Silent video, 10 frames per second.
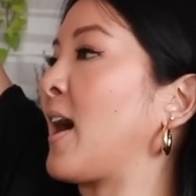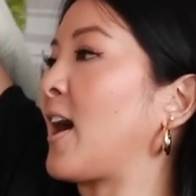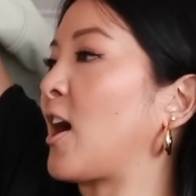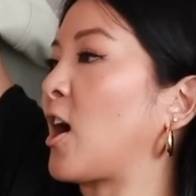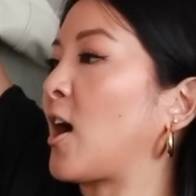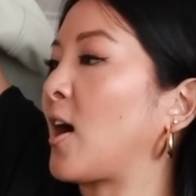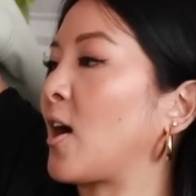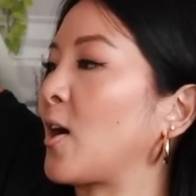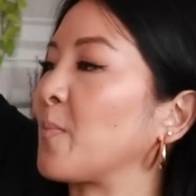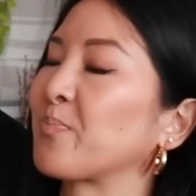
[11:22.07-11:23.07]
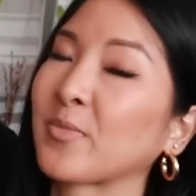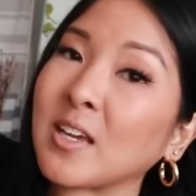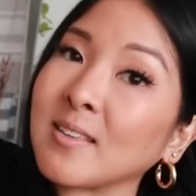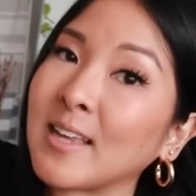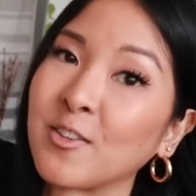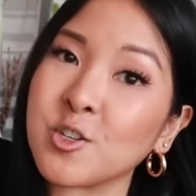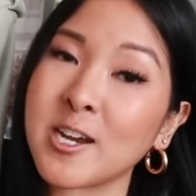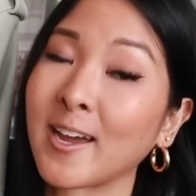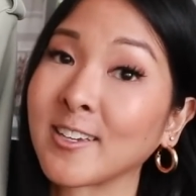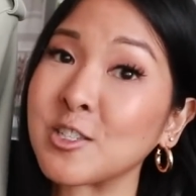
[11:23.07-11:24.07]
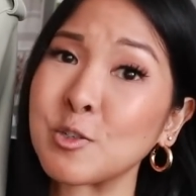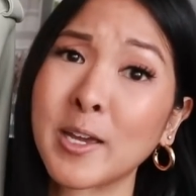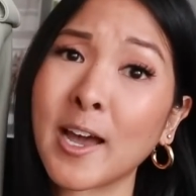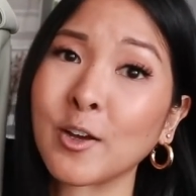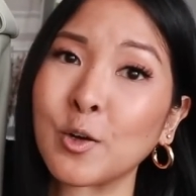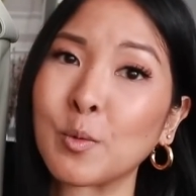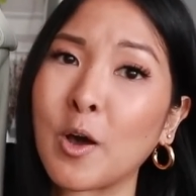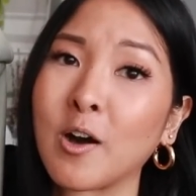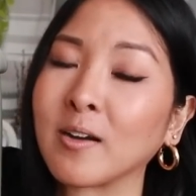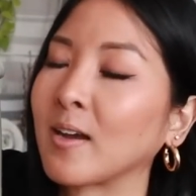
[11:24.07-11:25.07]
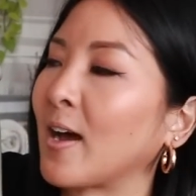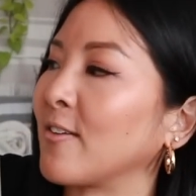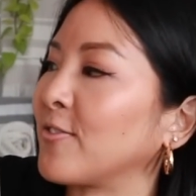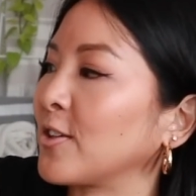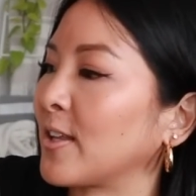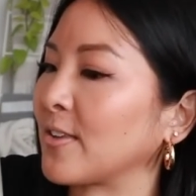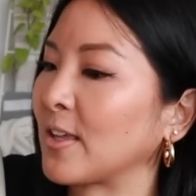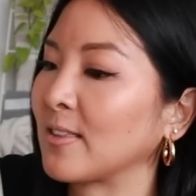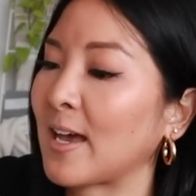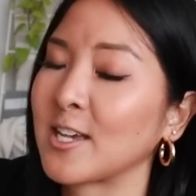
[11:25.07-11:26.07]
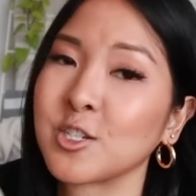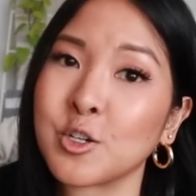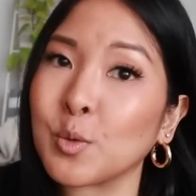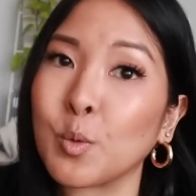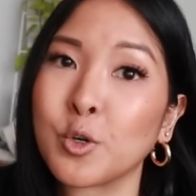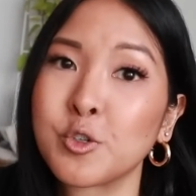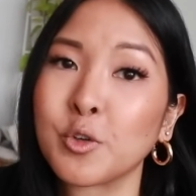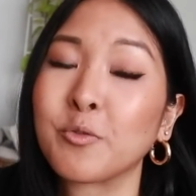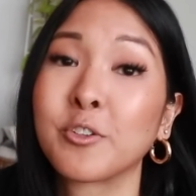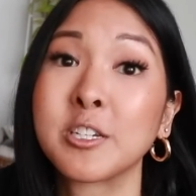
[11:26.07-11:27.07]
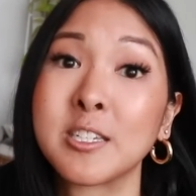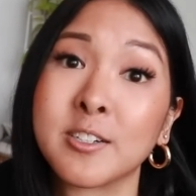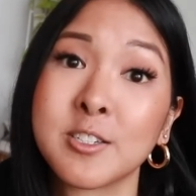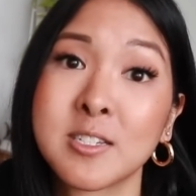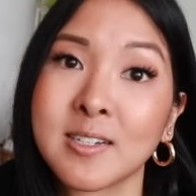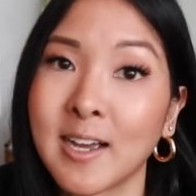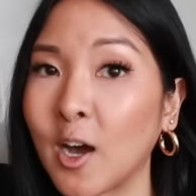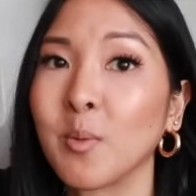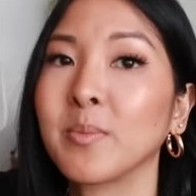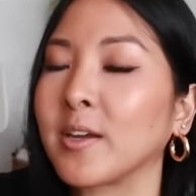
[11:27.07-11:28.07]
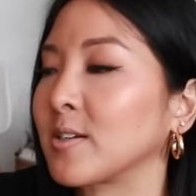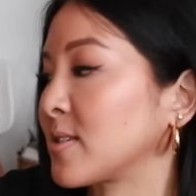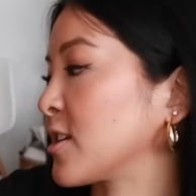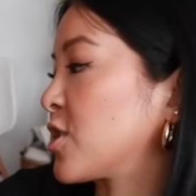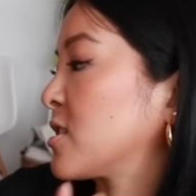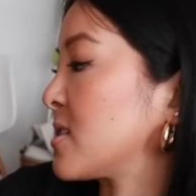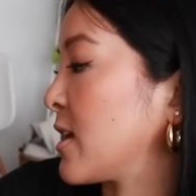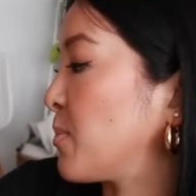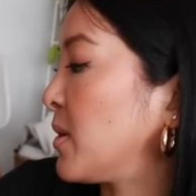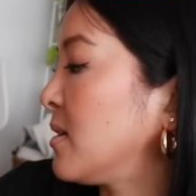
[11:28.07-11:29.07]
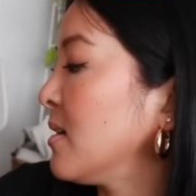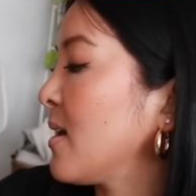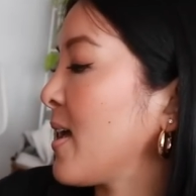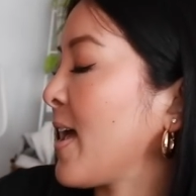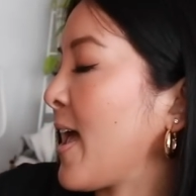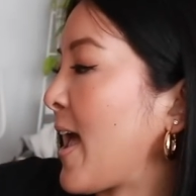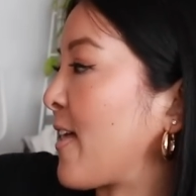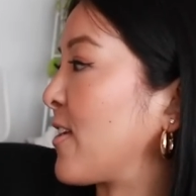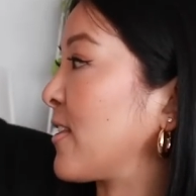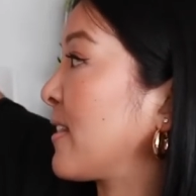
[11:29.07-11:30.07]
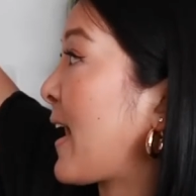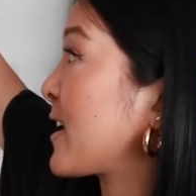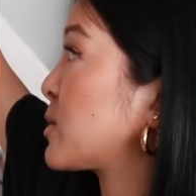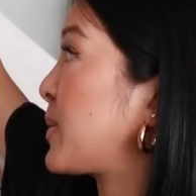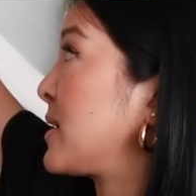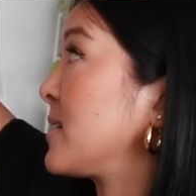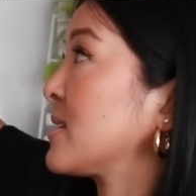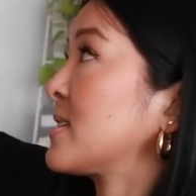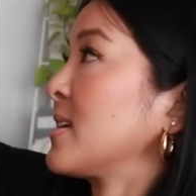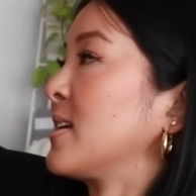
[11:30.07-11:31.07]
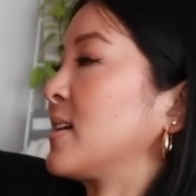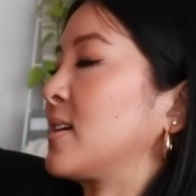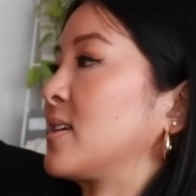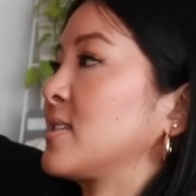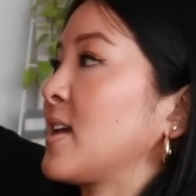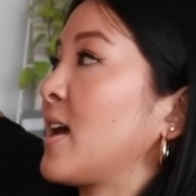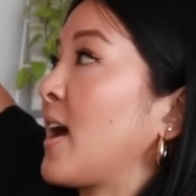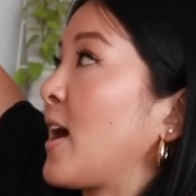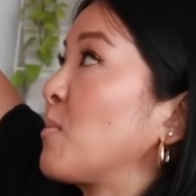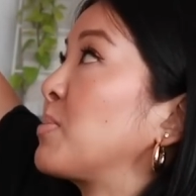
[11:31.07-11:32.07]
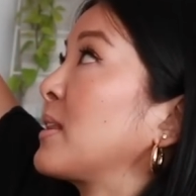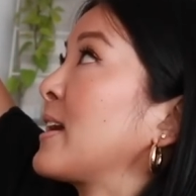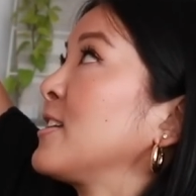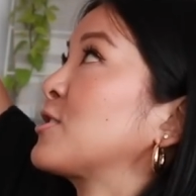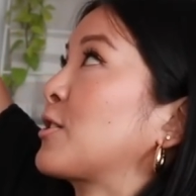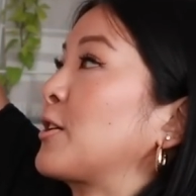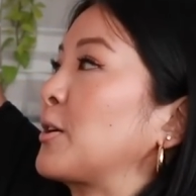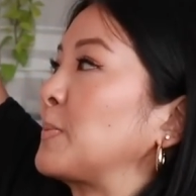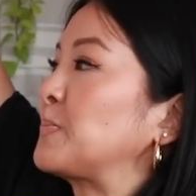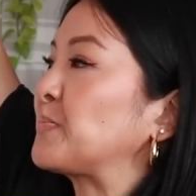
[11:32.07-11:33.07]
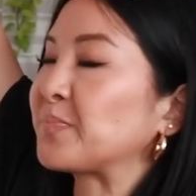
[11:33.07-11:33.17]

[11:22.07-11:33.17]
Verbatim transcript: Leather jackets, you can't go wrong. I feel like they last in your wardrobe for years to come. They are such a staple. And then the last piece is a blazer.